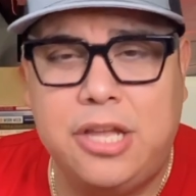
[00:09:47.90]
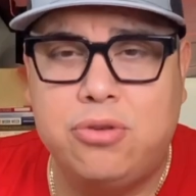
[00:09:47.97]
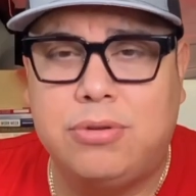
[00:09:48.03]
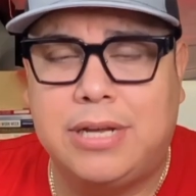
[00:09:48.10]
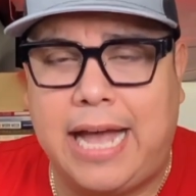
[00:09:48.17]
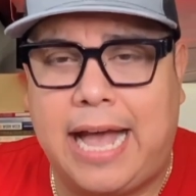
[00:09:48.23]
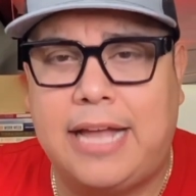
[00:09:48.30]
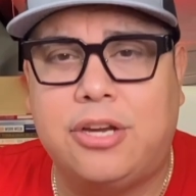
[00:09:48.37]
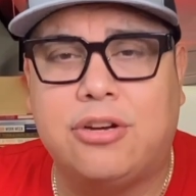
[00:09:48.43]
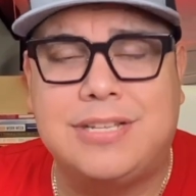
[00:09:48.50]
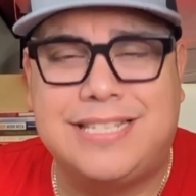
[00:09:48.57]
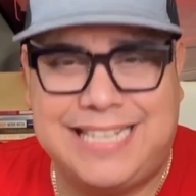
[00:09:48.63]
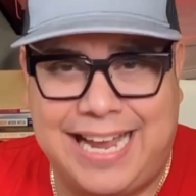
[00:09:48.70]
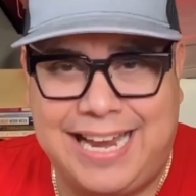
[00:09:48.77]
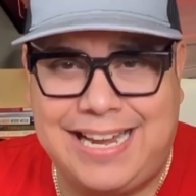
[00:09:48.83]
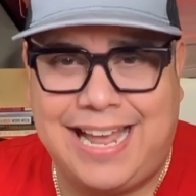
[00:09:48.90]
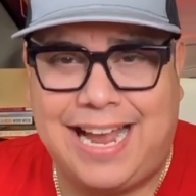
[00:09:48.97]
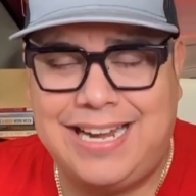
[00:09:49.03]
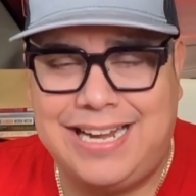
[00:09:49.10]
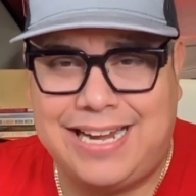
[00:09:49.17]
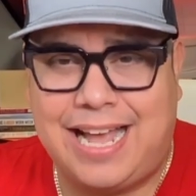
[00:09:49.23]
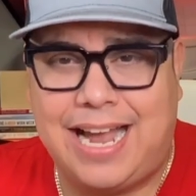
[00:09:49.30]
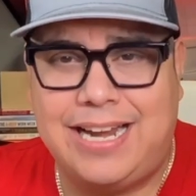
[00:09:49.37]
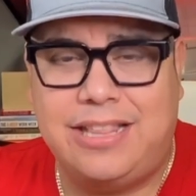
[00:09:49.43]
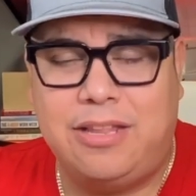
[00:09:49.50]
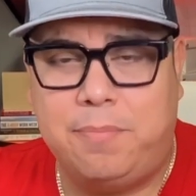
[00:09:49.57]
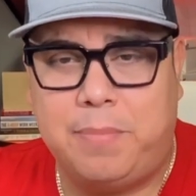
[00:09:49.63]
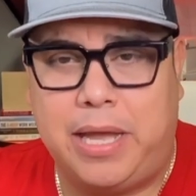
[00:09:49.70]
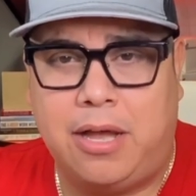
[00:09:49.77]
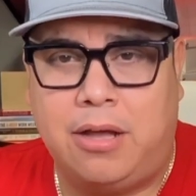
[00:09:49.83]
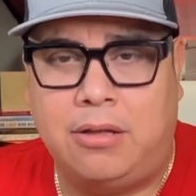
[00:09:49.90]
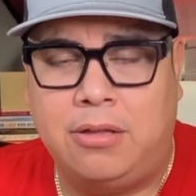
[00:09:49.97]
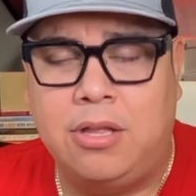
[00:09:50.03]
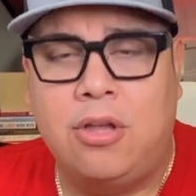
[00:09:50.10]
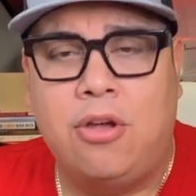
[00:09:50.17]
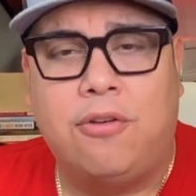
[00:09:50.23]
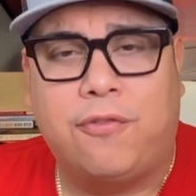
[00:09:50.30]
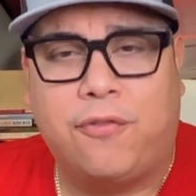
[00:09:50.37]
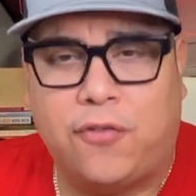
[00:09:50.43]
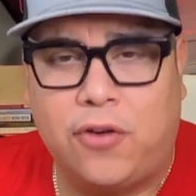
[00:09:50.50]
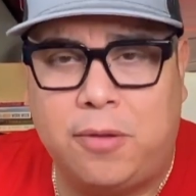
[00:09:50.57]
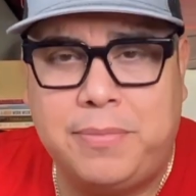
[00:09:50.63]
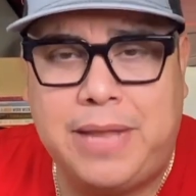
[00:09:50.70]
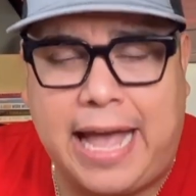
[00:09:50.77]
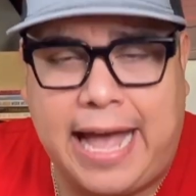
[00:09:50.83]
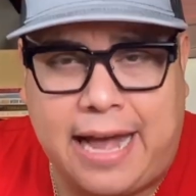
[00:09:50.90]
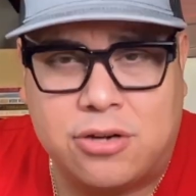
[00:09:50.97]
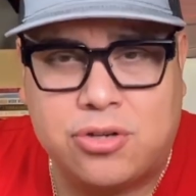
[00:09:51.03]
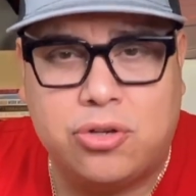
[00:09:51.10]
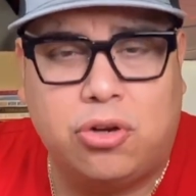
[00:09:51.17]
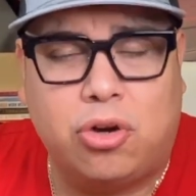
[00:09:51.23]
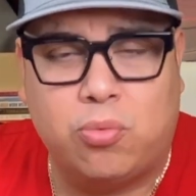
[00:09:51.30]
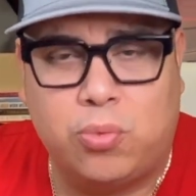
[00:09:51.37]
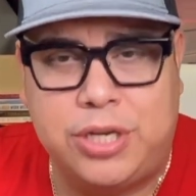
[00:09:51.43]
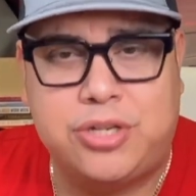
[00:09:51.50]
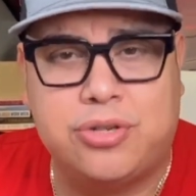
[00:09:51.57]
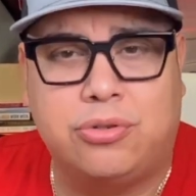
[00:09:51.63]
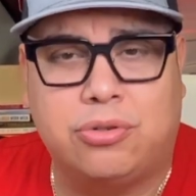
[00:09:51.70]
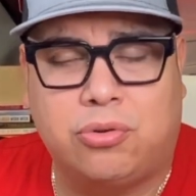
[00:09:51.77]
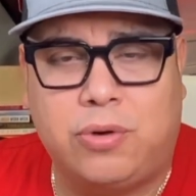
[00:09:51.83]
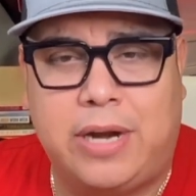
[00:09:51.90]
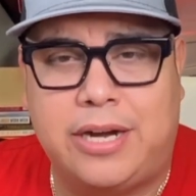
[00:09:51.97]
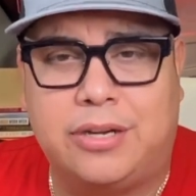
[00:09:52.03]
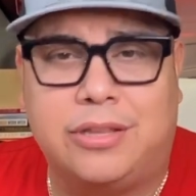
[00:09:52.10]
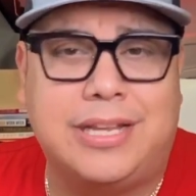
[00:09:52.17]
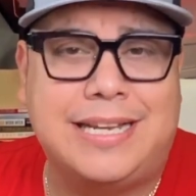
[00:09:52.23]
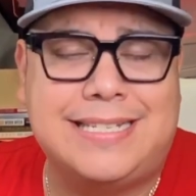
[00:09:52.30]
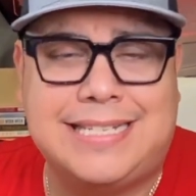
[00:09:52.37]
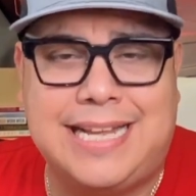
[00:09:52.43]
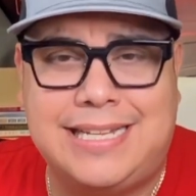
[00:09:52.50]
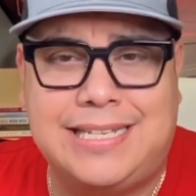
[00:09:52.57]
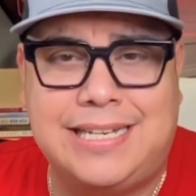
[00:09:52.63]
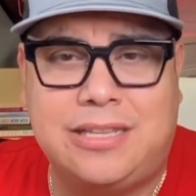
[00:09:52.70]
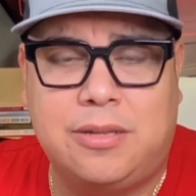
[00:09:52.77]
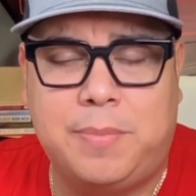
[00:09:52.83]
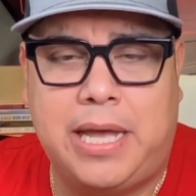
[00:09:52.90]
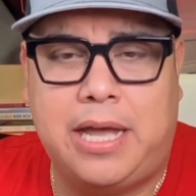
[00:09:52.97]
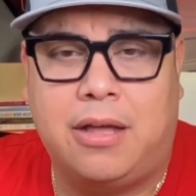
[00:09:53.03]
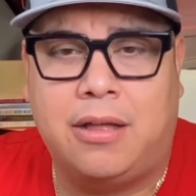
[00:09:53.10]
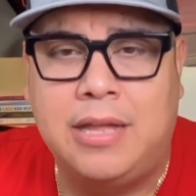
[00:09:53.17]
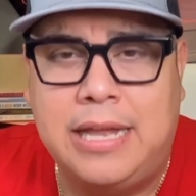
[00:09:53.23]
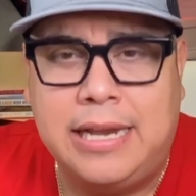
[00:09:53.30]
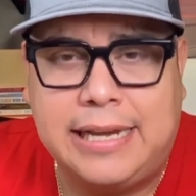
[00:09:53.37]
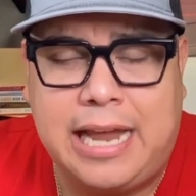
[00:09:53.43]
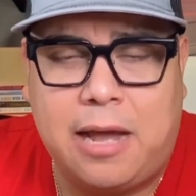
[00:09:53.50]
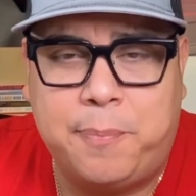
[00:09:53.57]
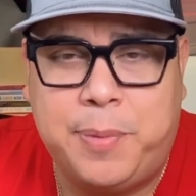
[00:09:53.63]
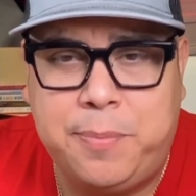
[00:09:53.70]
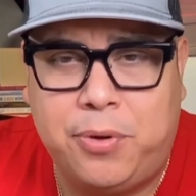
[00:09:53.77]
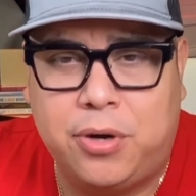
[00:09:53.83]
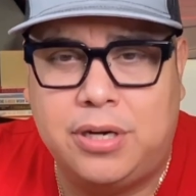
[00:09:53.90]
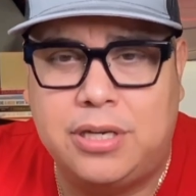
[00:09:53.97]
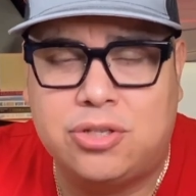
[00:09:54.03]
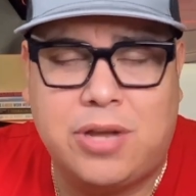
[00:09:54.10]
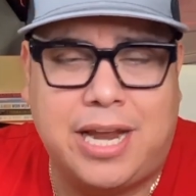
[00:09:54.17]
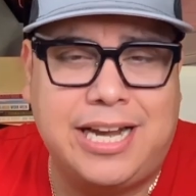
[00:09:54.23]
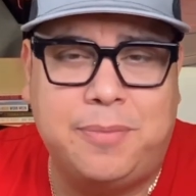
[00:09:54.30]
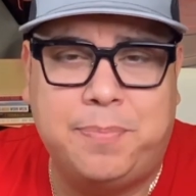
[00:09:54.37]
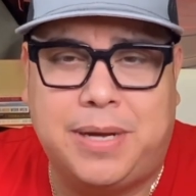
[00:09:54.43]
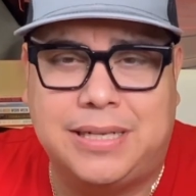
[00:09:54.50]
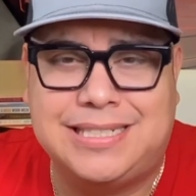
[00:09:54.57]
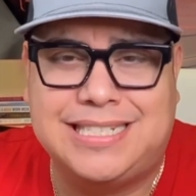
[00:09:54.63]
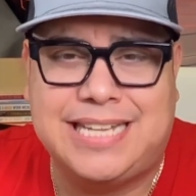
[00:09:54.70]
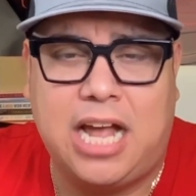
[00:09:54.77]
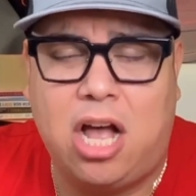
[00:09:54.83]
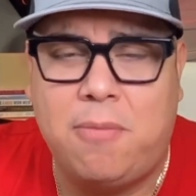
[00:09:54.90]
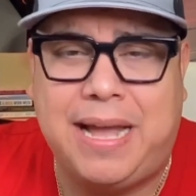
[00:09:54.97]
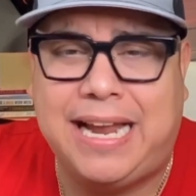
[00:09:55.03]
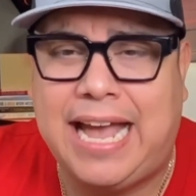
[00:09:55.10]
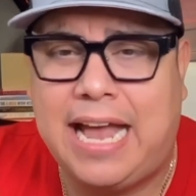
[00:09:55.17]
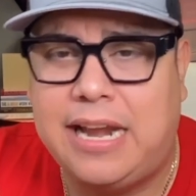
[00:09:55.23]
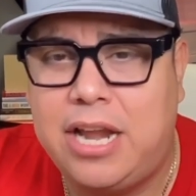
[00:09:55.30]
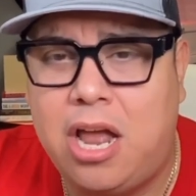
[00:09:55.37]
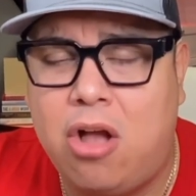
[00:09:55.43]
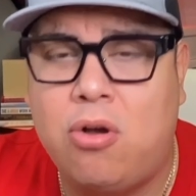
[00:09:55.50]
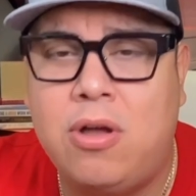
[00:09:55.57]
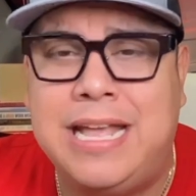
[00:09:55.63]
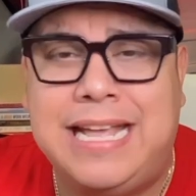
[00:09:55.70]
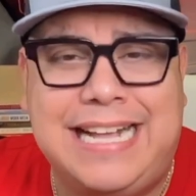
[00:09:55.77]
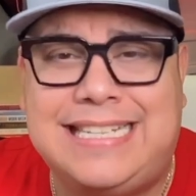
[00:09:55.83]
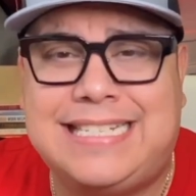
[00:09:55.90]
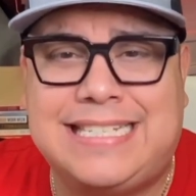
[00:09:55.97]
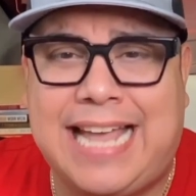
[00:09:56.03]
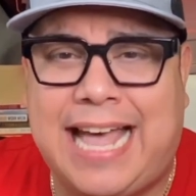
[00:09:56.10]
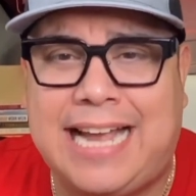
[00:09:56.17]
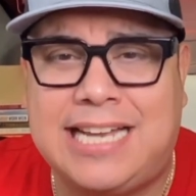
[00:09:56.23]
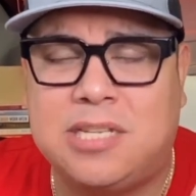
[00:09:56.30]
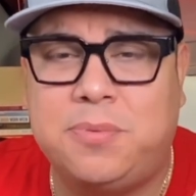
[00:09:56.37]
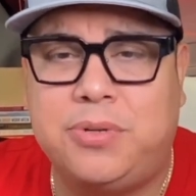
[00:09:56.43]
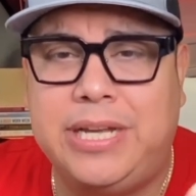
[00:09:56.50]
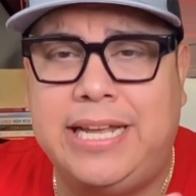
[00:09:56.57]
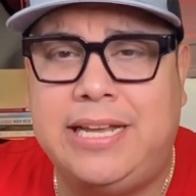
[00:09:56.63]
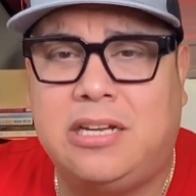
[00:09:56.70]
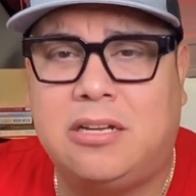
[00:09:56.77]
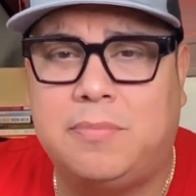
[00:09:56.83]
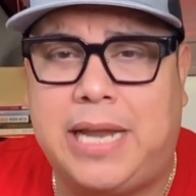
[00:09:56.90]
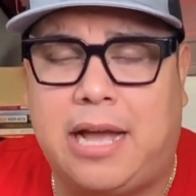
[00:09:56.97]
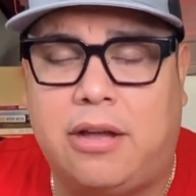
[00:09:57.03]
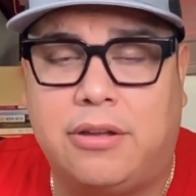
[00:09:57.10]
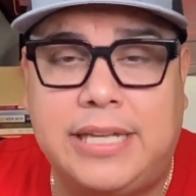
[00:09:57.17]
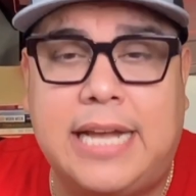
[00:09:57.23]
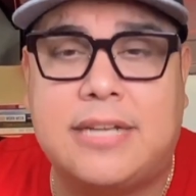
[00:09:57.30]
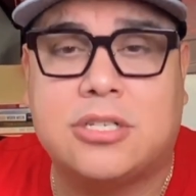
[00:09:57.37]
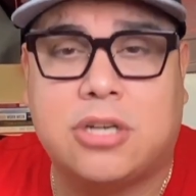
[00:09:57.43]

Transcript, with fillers: you got your ten ninety-nine in the mail from the actual original creditor. They sent it in the mail. Now, people are gonna try to debunk to say, oh my God, no, it's taxable income now. Yes,